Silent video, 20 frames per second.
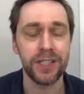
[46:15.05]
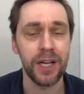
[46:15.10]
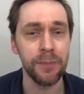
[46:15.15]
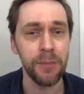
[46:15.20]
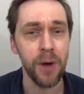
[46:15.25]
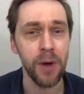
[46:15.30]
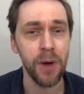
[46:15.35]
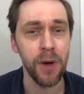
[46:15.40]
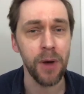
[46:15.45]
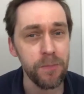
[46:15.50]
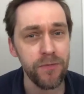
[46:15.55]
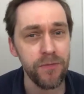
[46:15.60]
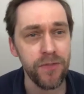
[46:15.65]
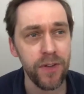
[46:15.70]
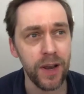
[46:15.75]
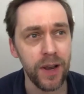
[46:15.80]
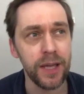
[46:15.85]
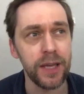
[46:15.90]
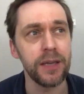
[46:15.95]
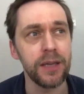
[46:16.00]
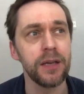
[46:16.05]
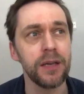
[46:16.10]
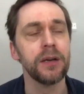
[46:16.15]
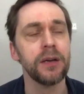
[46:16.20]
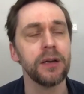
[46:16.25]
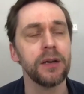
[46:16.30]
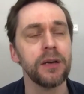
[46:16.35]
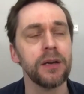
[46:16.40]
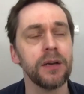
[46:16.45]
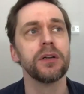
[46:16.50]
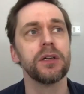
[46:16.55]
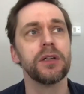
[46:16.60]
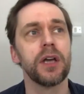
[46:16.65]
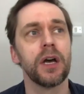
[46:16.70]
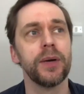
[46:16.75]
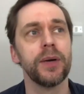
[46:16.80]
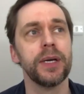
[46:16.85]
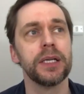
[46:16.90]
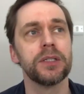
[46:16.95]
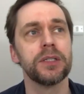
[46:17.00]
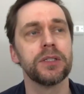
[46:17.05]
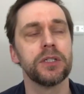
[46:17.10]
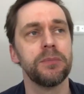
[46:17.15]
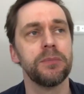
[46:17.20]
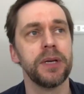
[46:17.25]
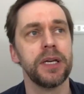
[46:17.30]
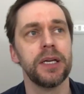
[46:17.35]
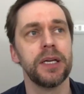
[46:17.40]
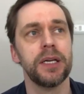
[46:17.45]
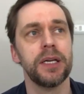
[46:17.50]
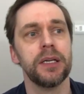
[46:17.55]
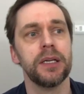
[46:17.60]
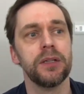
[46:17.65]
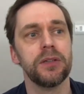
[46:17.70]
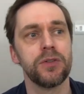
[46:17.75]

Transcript: I'm hopefully going to be